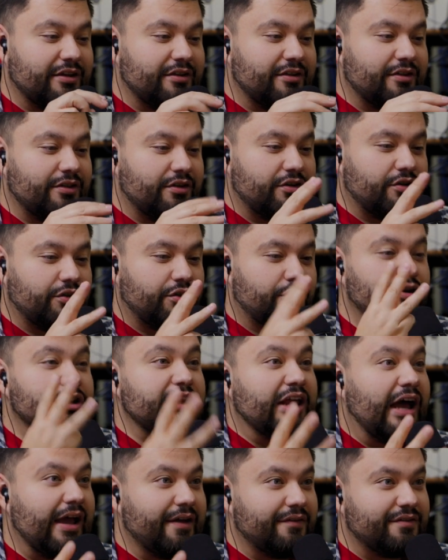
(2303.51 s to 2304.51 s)
There are 3
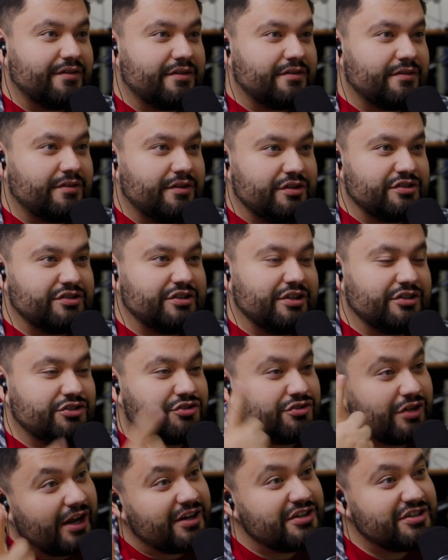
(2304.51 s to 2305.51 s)
lives. There's the
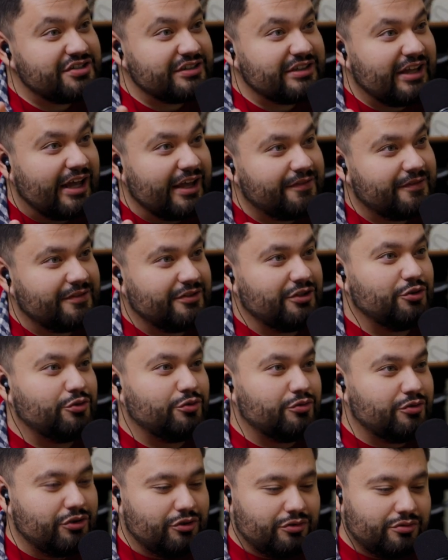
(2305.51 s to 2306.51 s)
strategy life.
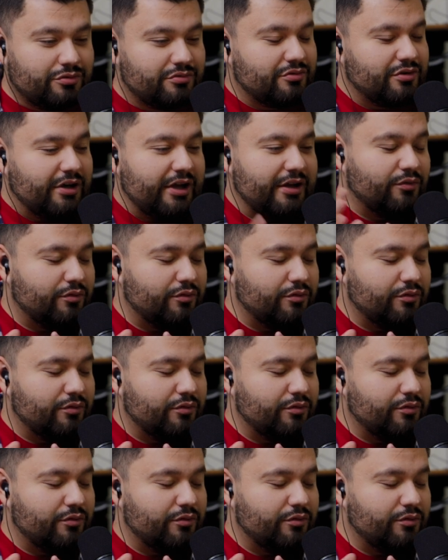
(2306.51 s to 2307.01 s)
You create